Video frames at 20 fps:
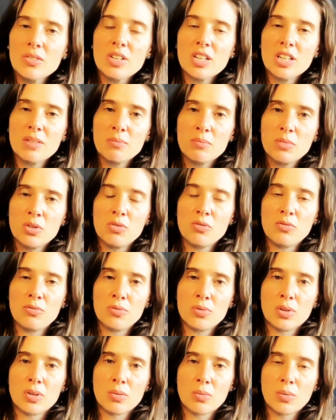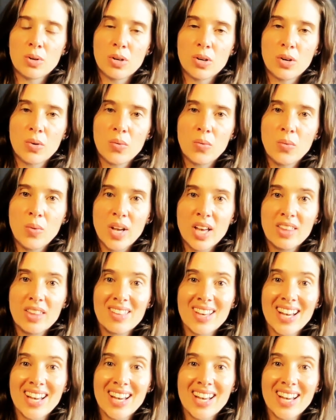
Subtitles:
can move forward with